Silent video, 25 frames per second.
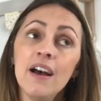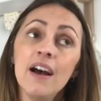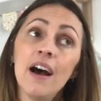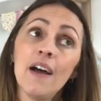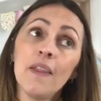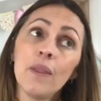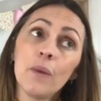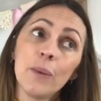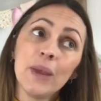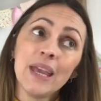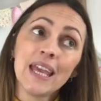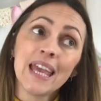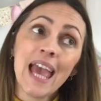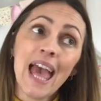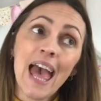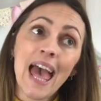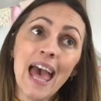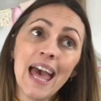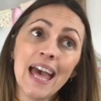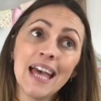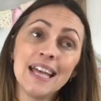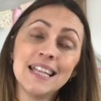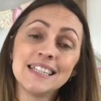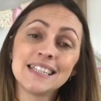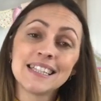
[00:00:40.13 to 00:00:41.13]
at the
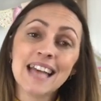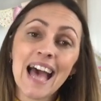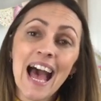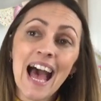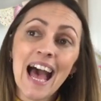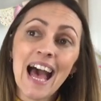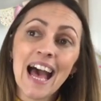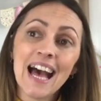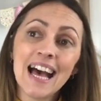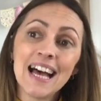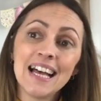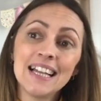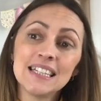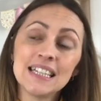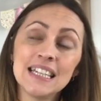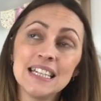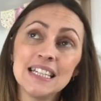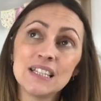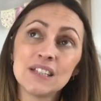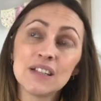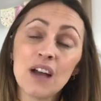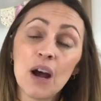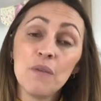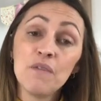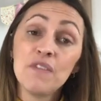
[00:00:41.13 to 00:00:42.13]
weekend, and
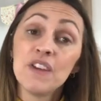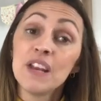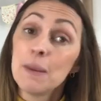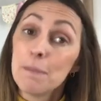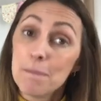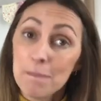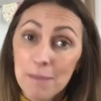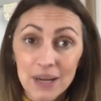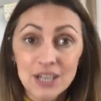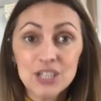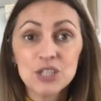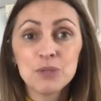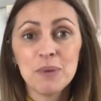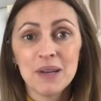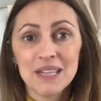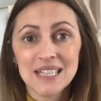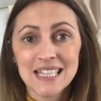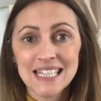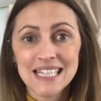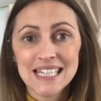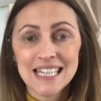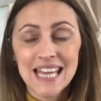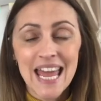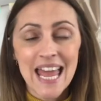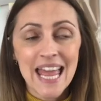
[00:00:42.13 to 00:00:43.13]
I'm feeling much
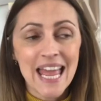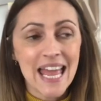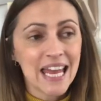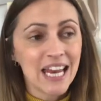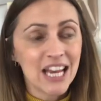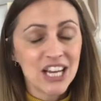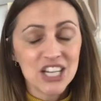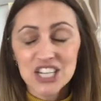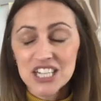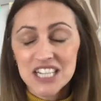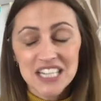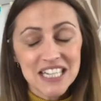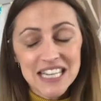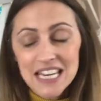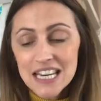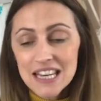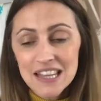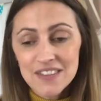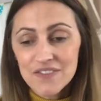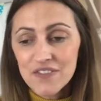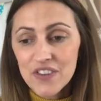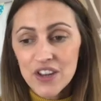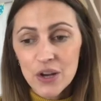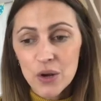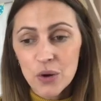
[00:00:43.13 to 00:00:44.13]
better today, and I just
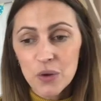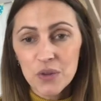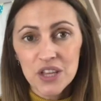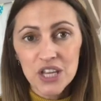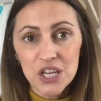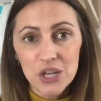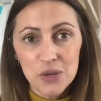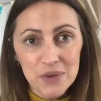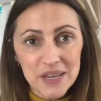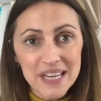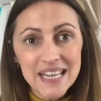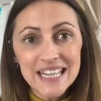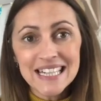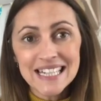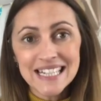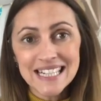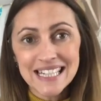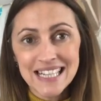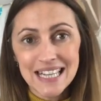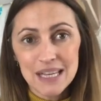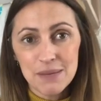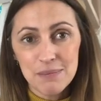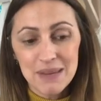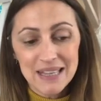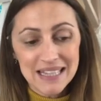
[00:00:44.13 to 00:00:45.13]
didn't feel that you needed to
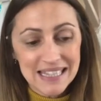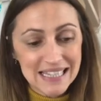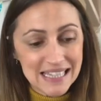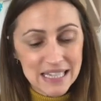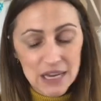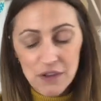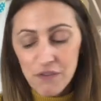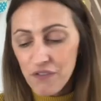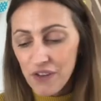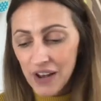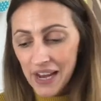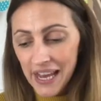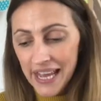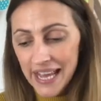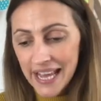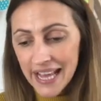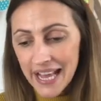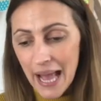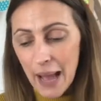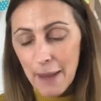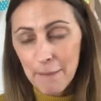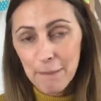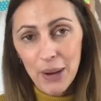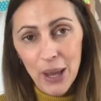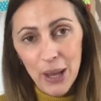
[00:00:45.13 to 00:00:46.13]
see me
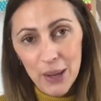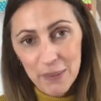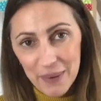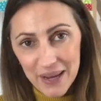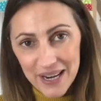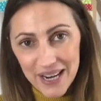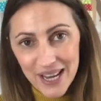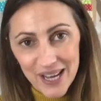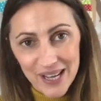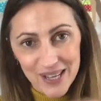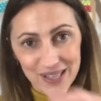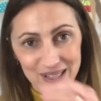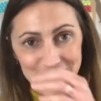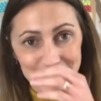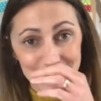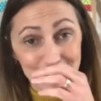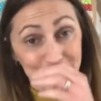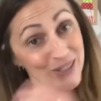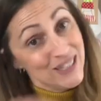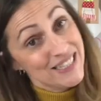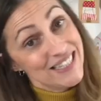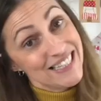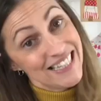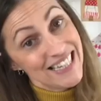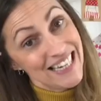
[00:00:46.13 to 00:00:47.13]
sniffling and blowing my nose
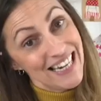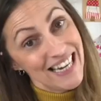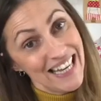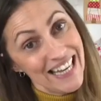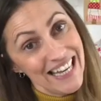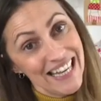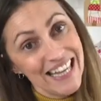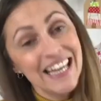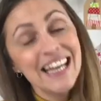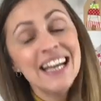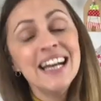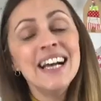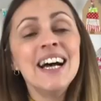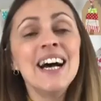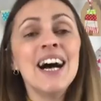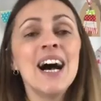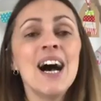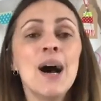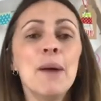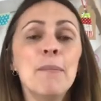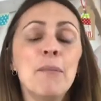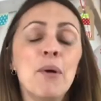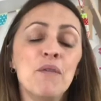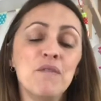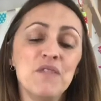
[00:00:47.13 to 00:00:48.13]
constantly
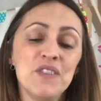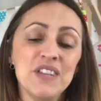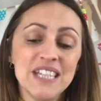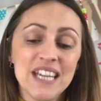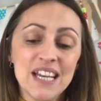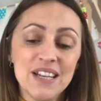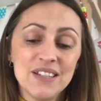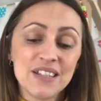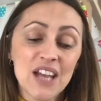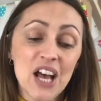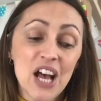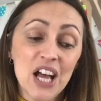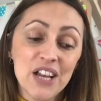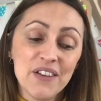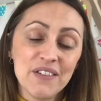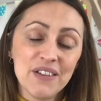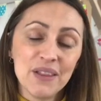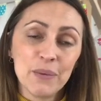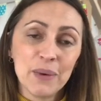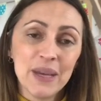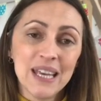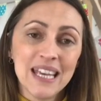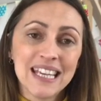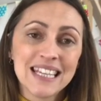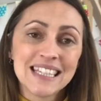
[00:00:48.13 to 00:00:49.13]
on videos earlier in
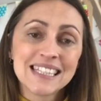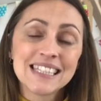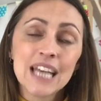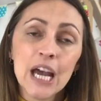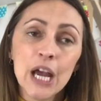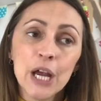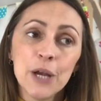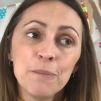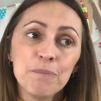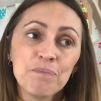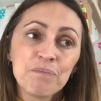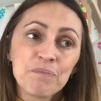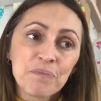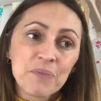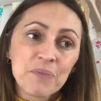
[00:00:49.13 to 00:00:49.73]
the week. So